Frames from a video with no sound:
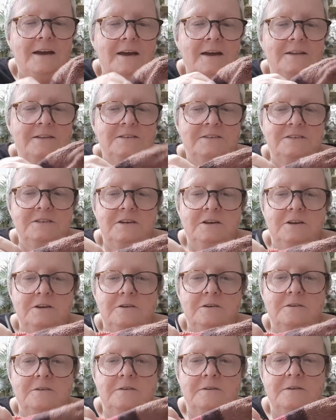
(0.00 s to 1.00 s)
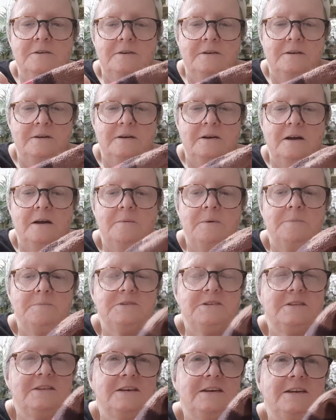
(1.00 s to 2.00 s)
And so I'm up
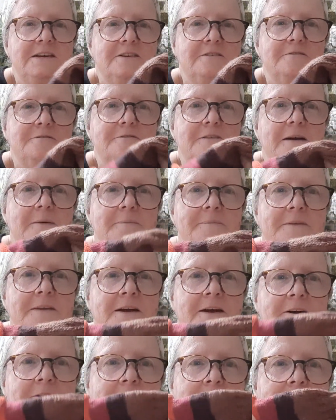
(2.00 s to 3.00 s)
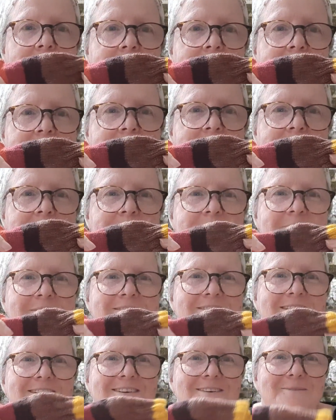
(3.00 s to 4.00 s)
to the heel flap now,
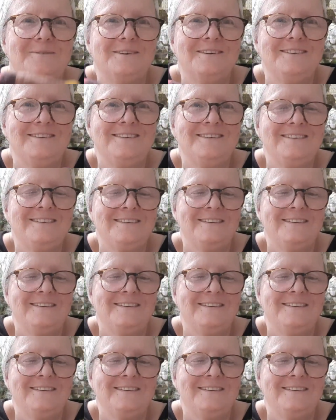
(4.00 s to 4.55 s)
second one.